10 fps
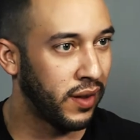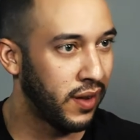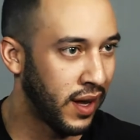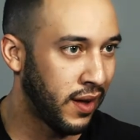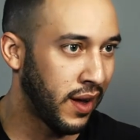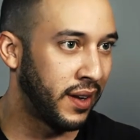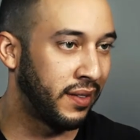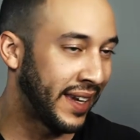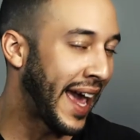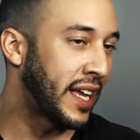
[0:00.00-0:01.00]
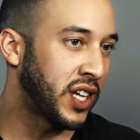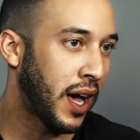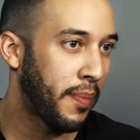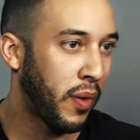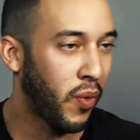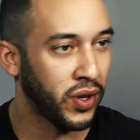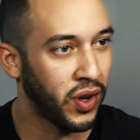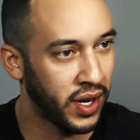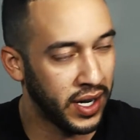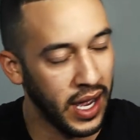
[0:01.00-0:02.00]
a, a day job, I work
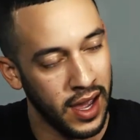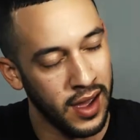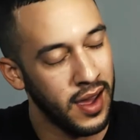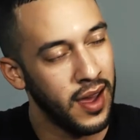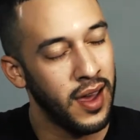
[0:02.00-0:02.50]
during the day,